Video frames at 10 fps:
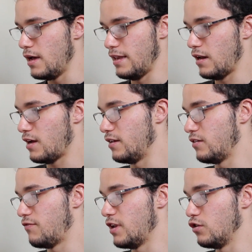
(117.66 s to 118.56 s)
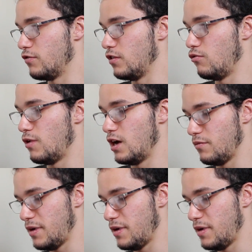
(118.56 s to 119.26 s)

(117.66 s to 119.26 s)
And that'll kind of defend you for a little while.